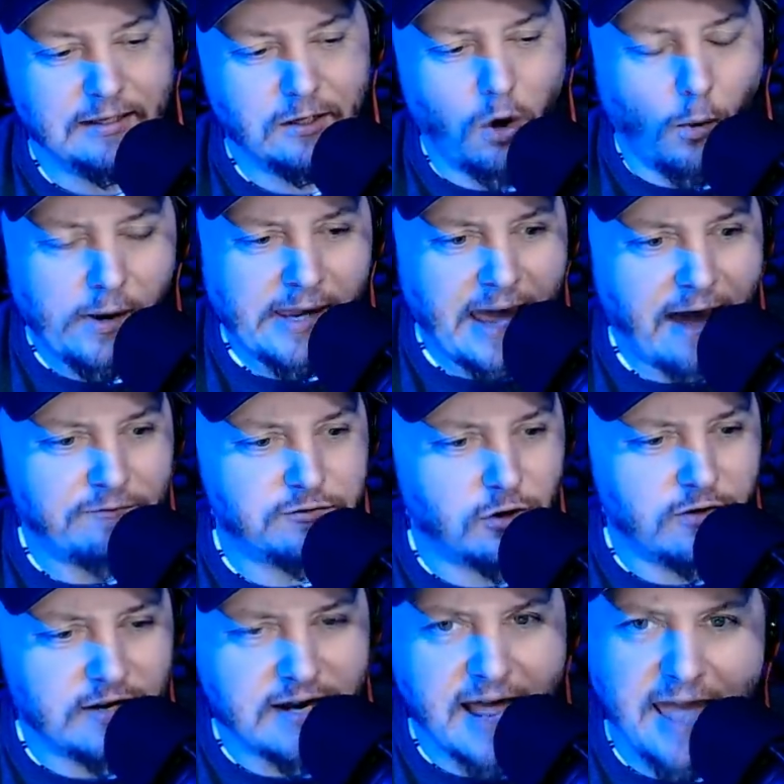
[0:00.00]
going
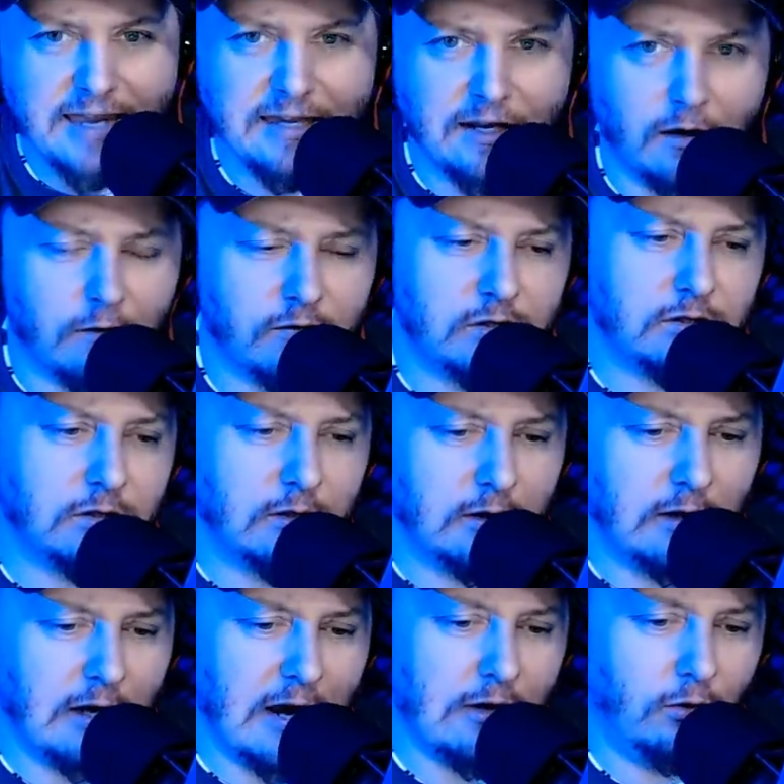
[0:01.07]
after the negatives
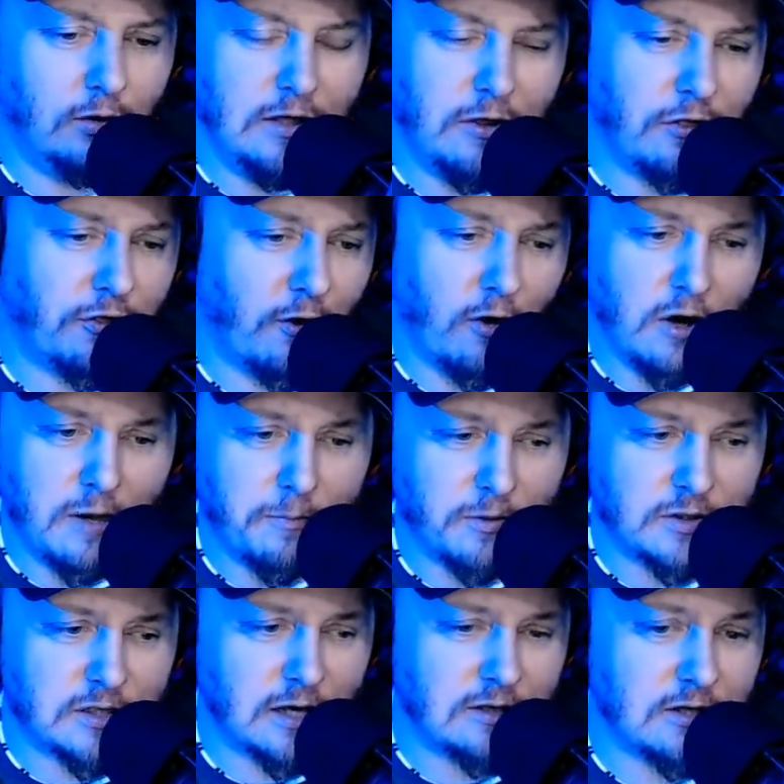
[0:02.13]
and only
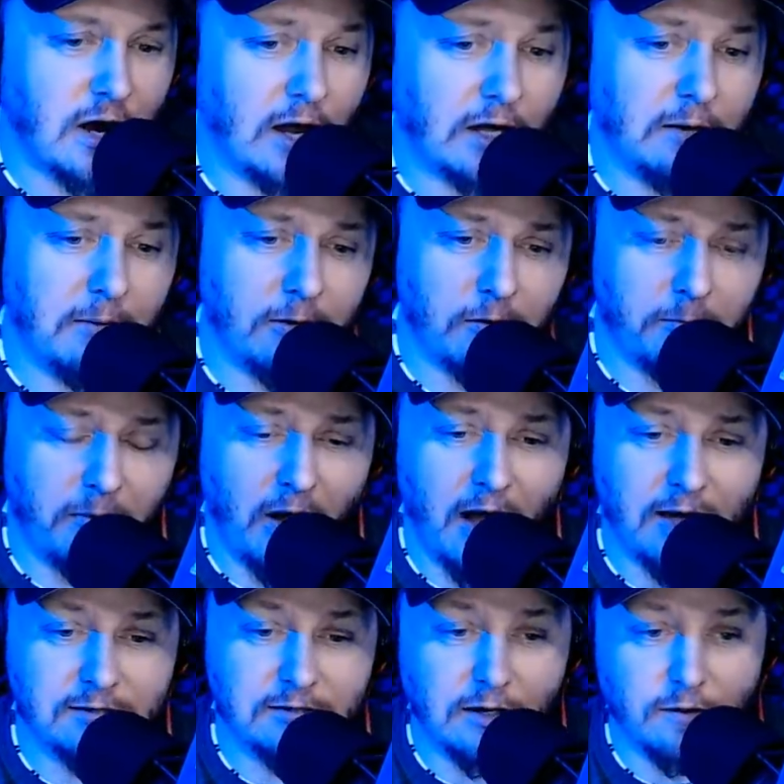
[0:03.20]
30% talking about the
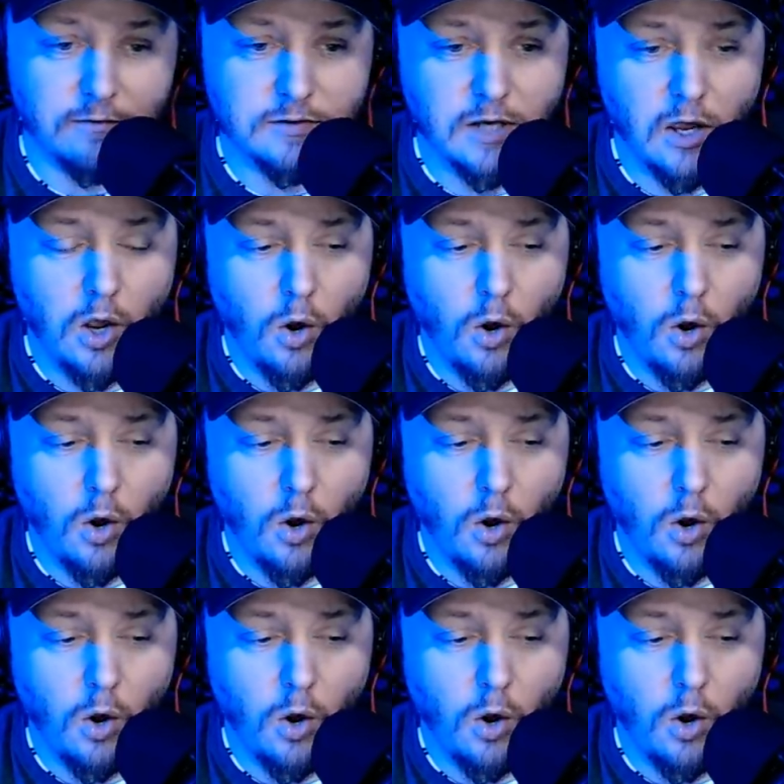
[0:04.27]
positives